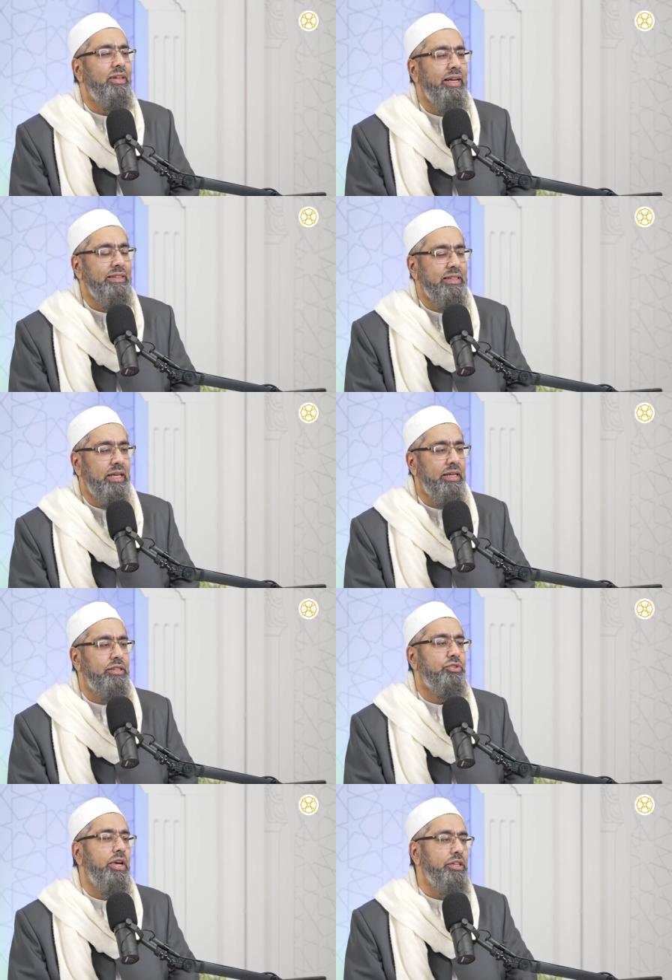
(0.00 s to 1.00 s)
like saying
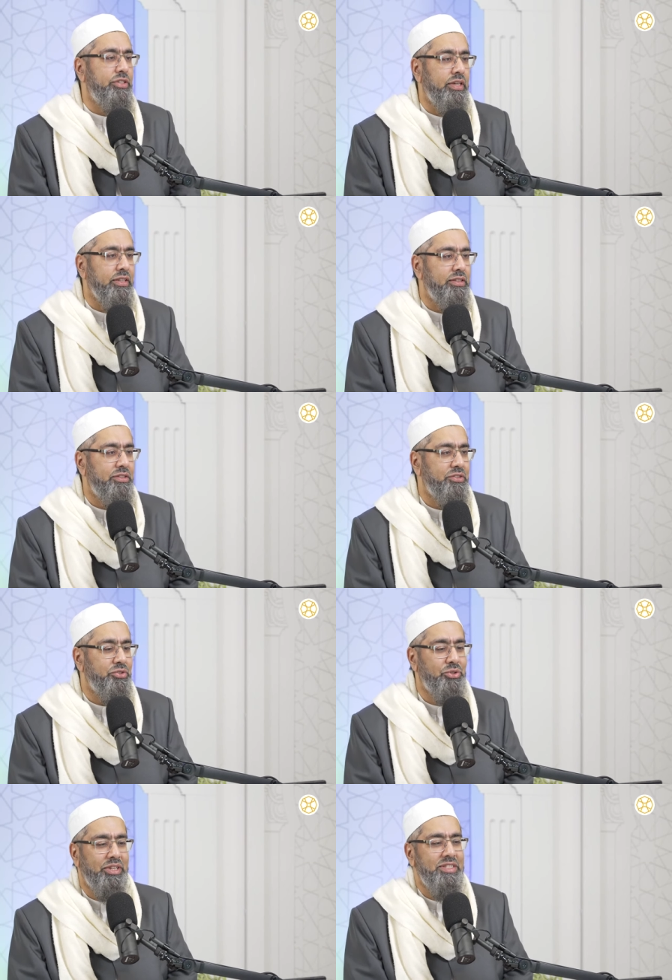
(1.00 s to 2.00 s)
strange things.
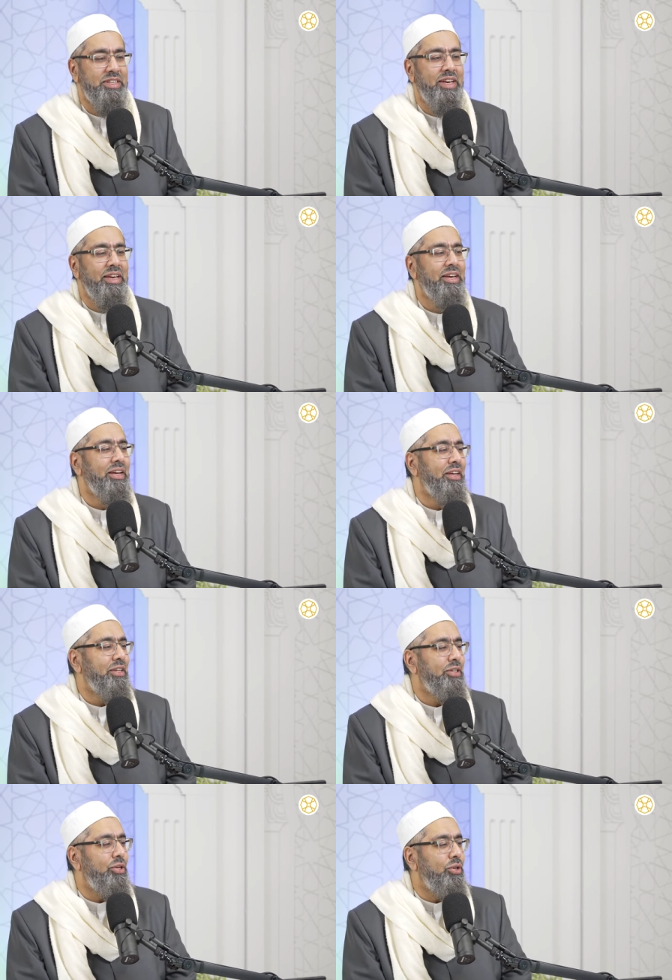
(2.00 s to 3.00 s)
So they say,
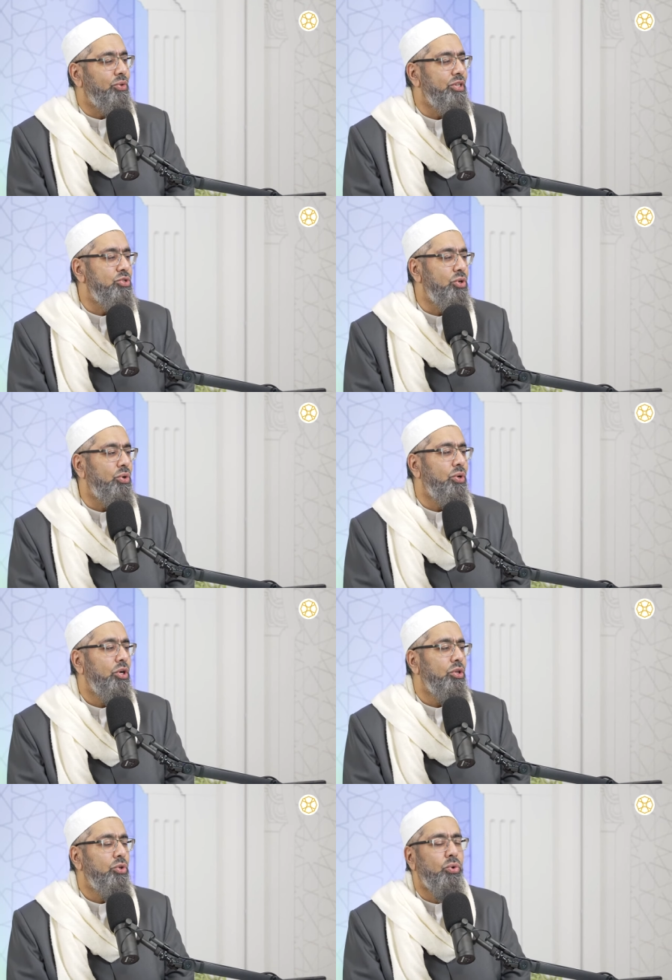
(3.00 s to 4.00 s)
you know, there's no,
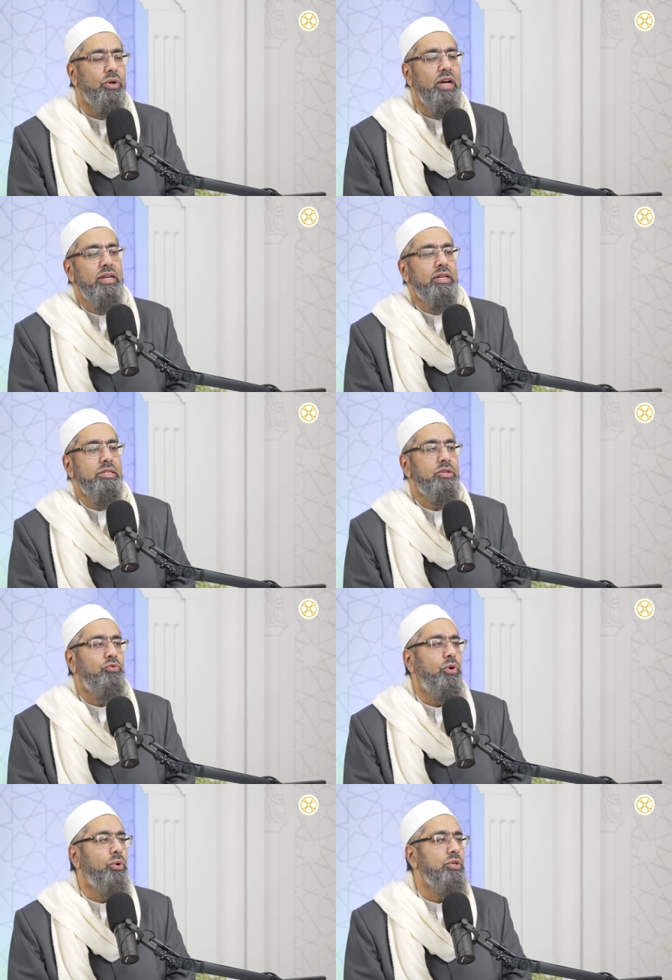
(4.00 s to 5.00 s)
the Quran doesn't
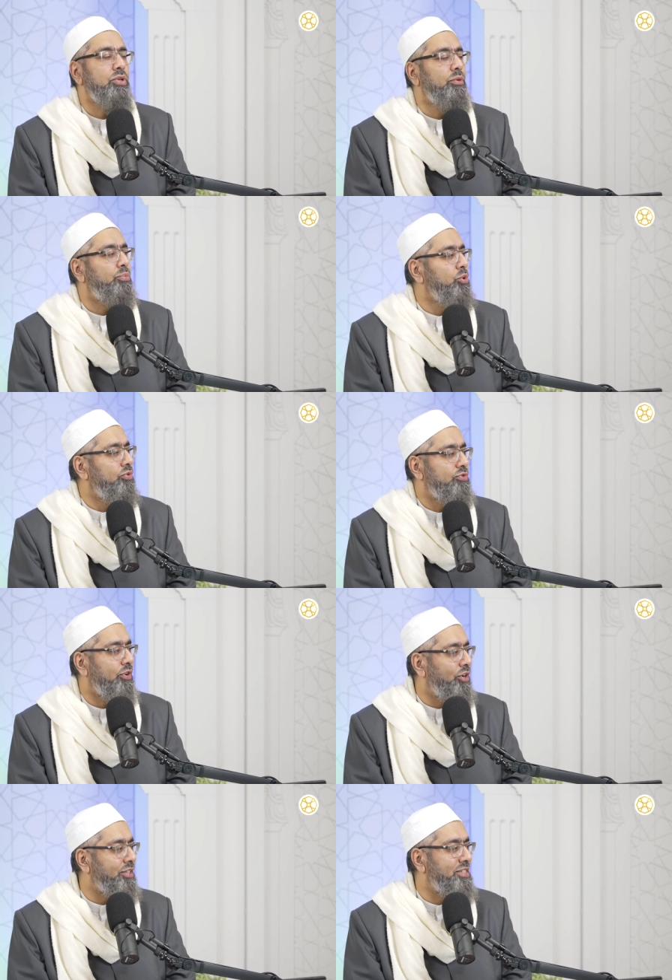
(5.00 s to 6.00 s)
focus on proofs for
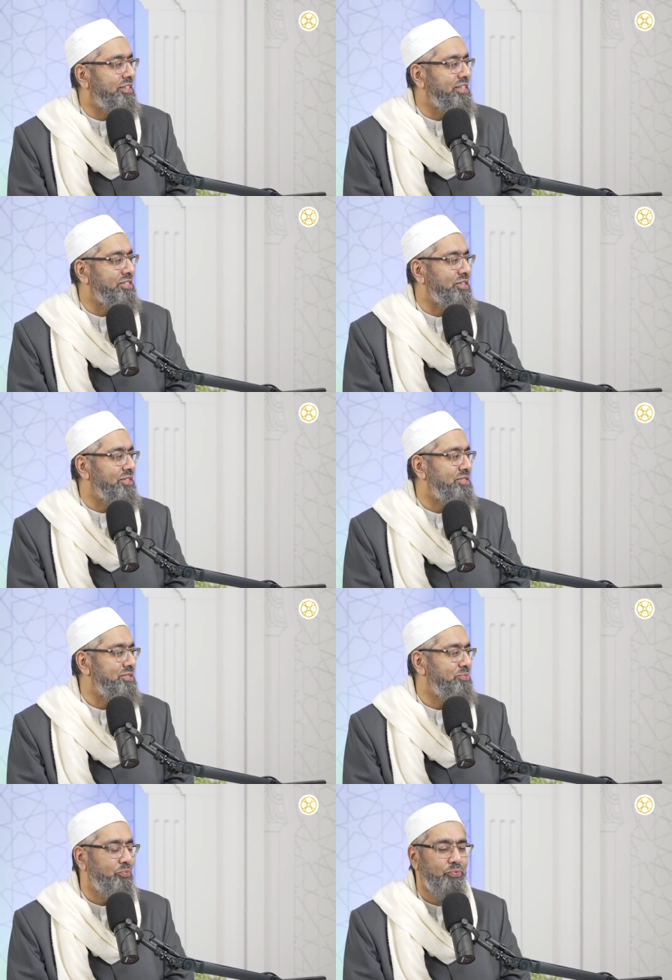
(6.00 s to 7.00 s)
God's existence.